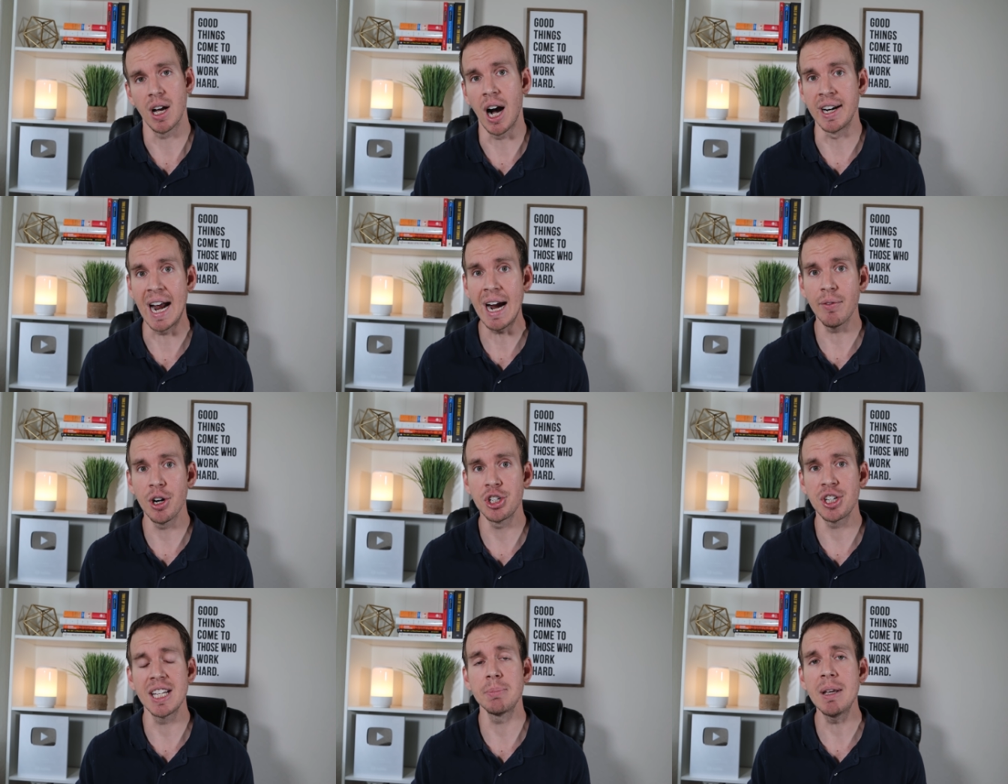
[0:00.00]
On
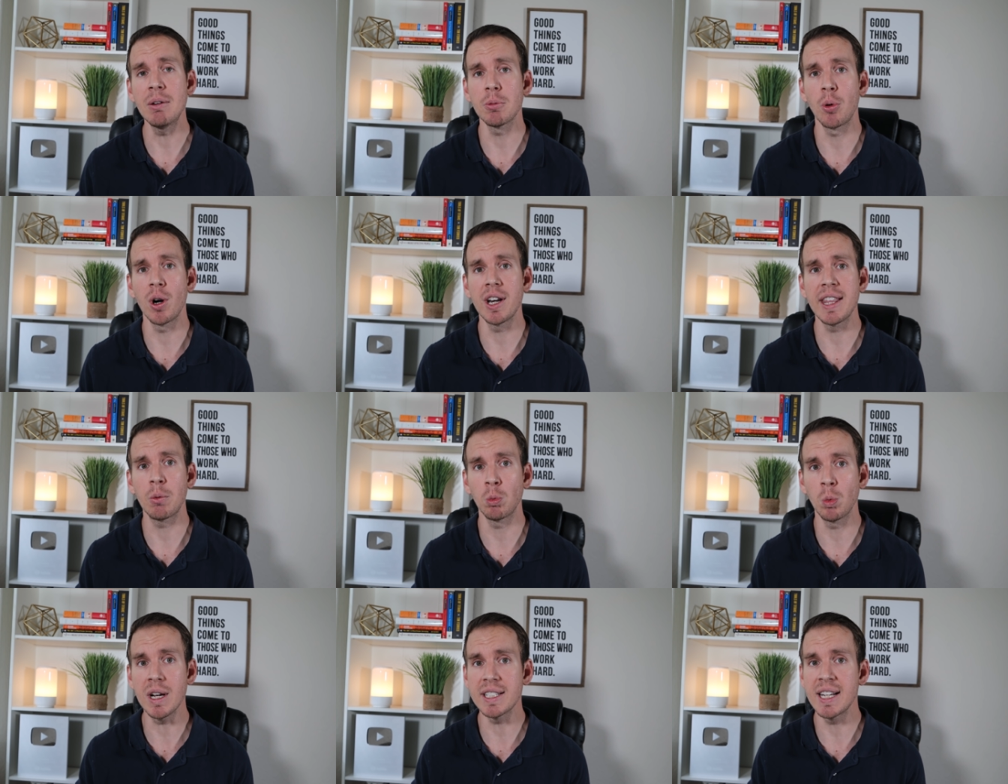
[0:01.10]
average, it's being reported that
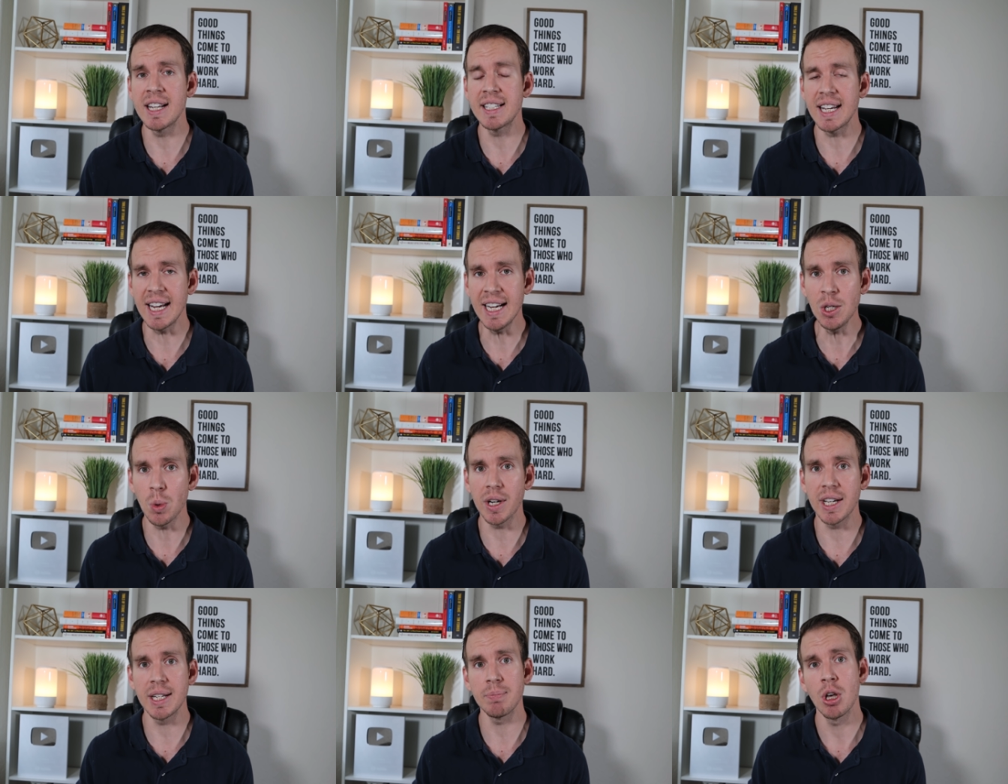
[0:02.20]
residents in
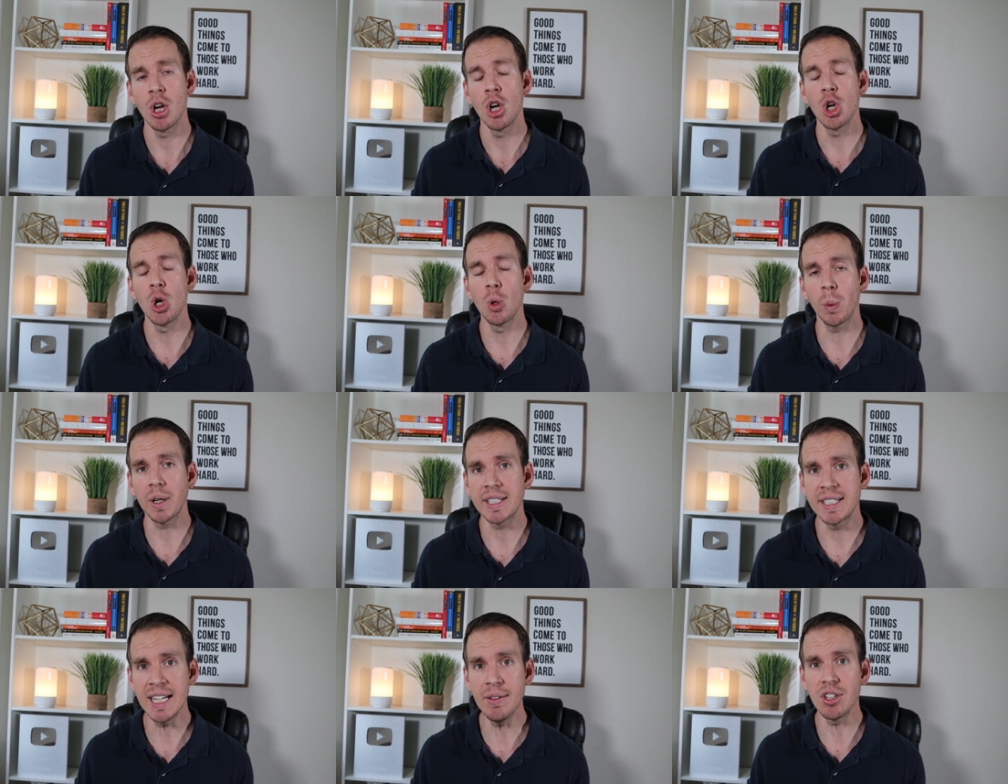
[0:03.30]
Oregon who
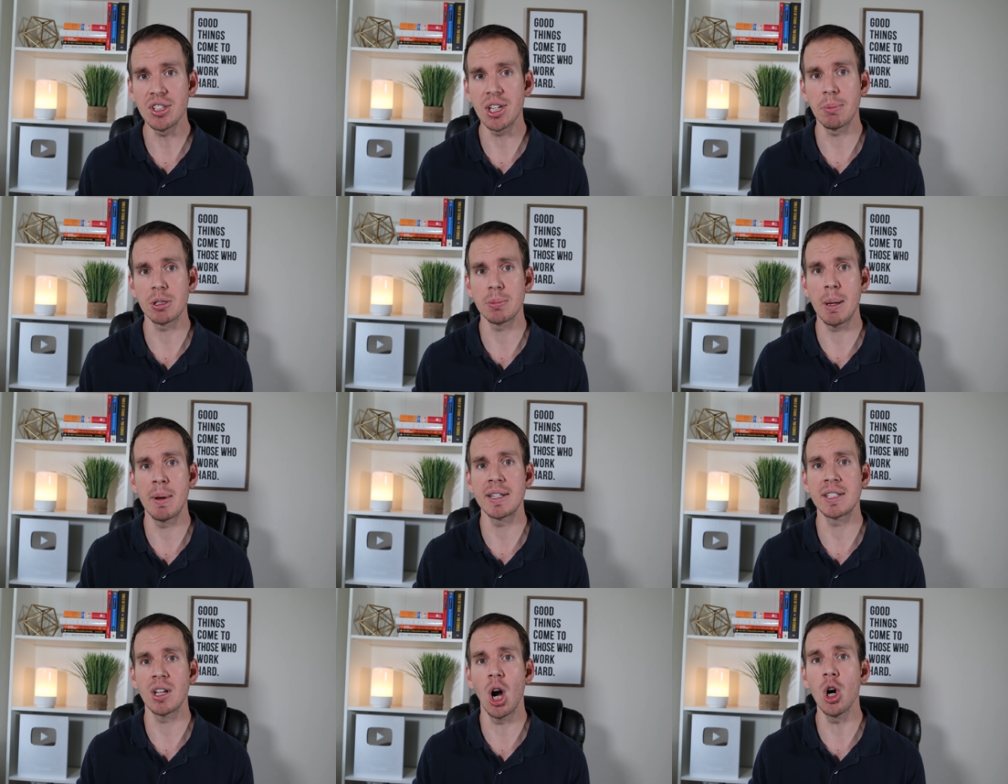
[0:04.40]
received the stimulus
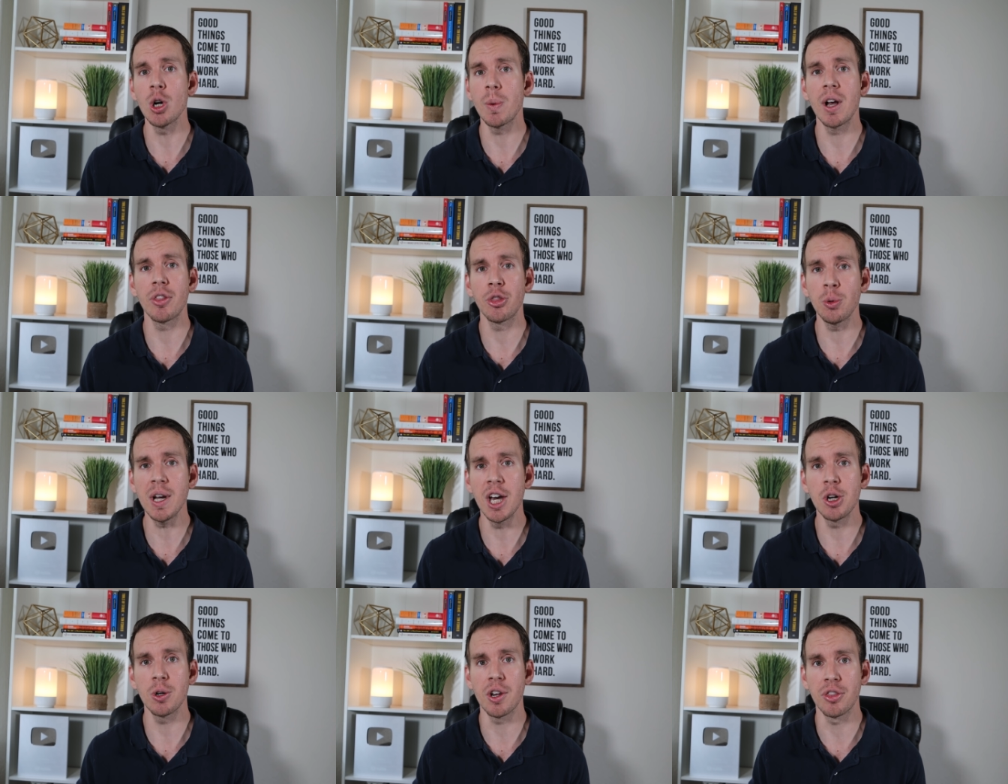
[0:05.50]
payments owed around
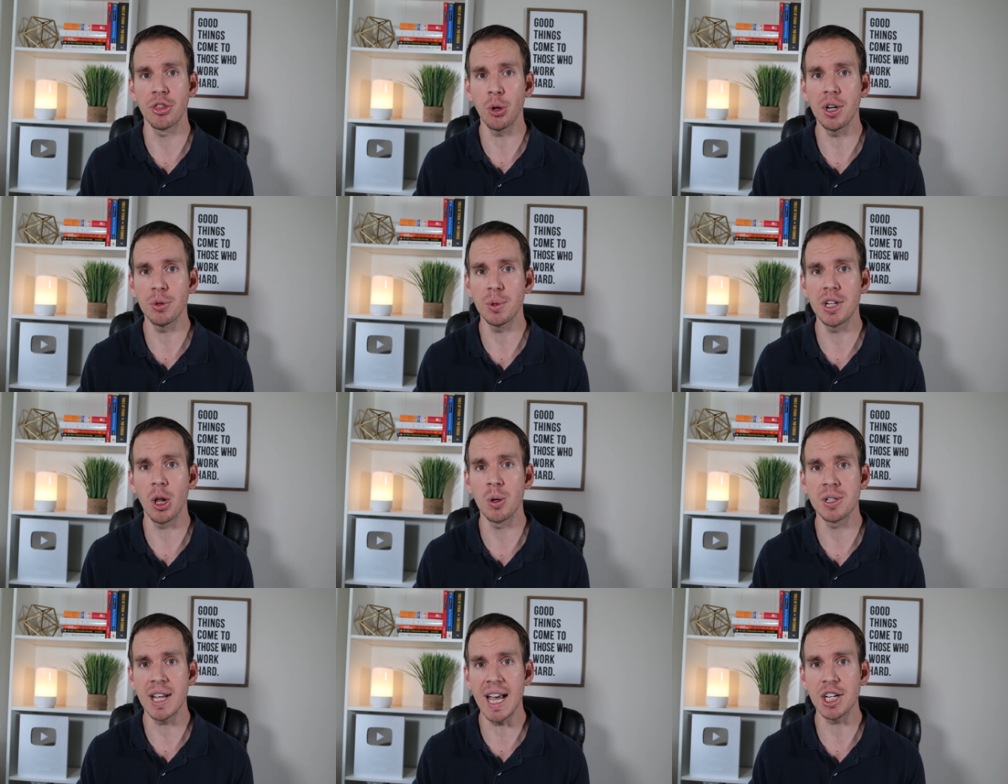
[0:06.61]

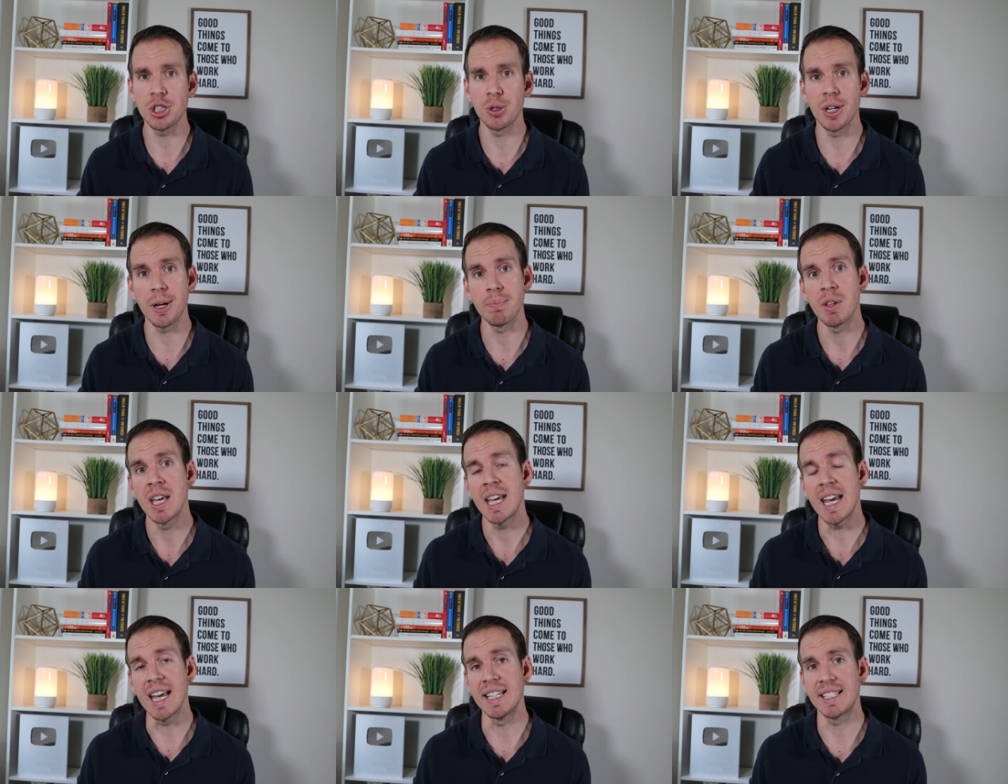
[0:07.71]
$333 extra
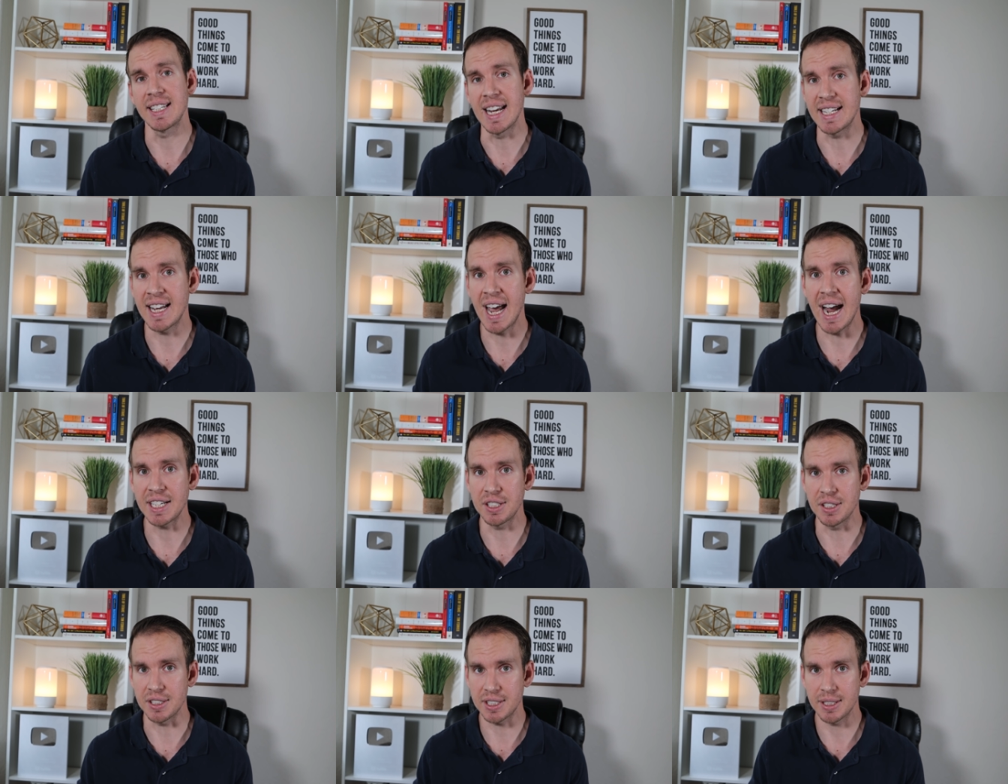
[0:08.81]
in state
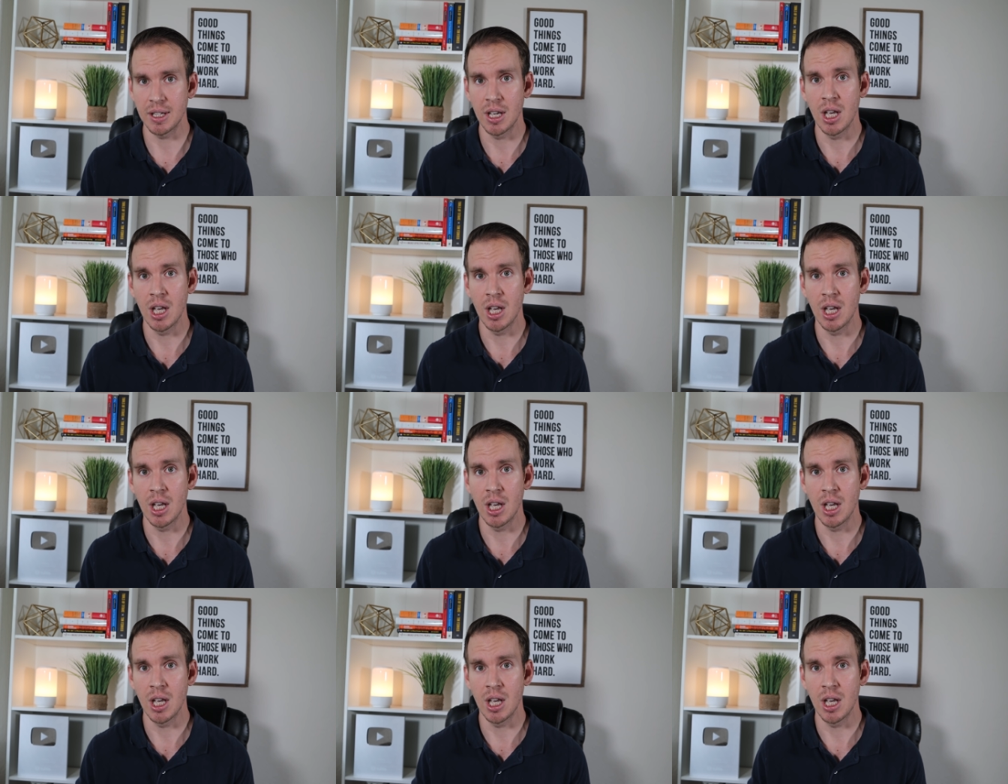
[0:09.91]
taxes.